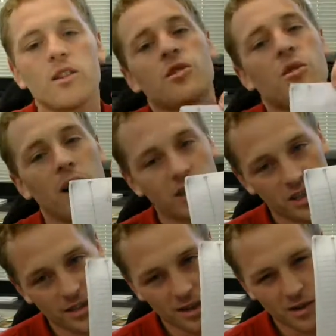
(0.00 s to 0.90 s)
there's
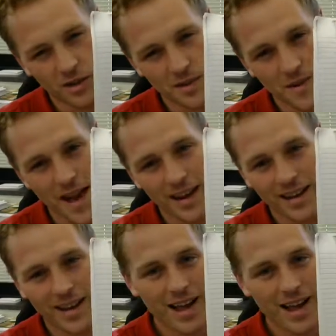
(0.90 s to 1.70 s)
questions that go on the back.